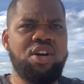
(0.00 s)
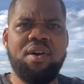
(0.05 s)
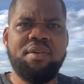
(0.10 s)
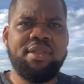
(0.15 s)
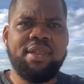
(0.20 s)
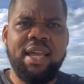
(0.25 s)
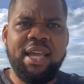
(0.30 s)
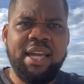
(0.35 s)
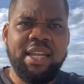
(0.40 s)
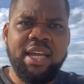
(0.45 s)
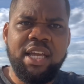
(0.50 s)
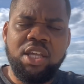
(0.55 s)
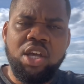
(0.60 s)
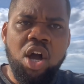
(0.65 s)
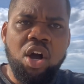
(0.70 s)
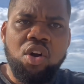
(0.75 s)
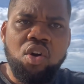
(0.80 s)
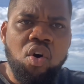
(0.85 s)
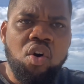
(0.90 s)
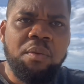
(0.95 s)
y'all thinking that
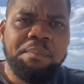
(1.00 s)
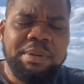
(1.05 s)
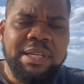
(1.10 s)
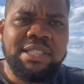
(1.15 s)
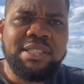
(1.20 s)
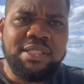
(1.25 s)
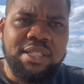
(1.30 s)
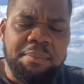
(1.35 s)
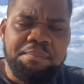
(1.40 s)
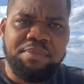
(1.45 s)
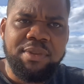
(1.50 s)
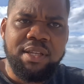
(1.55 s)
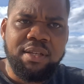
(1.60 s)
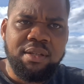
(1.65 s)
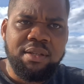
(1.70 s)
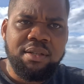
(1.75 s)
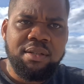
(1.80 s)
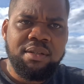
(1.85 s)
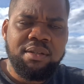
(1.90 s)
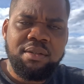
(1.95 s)
y'all gonna be something.
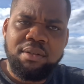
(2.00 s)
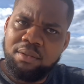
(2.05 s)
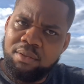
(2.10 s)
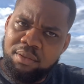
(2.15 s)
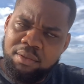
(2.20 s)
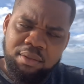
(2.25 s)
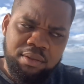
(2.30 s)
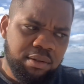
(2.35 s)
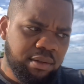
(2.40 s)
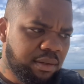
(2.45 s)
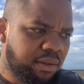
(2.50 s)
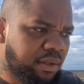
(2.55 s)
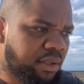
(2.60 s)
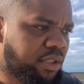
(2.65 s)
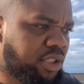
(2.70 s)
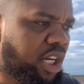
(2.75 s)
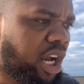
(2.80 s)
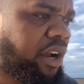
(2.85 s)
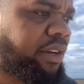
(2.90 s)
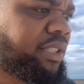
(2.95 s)

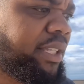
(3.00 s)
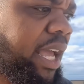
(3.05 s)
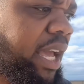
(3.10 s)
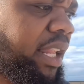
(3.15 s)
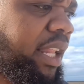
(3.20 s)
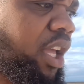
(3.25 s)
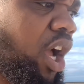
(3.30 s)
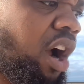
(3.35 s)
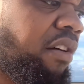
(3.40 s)
Charles Haley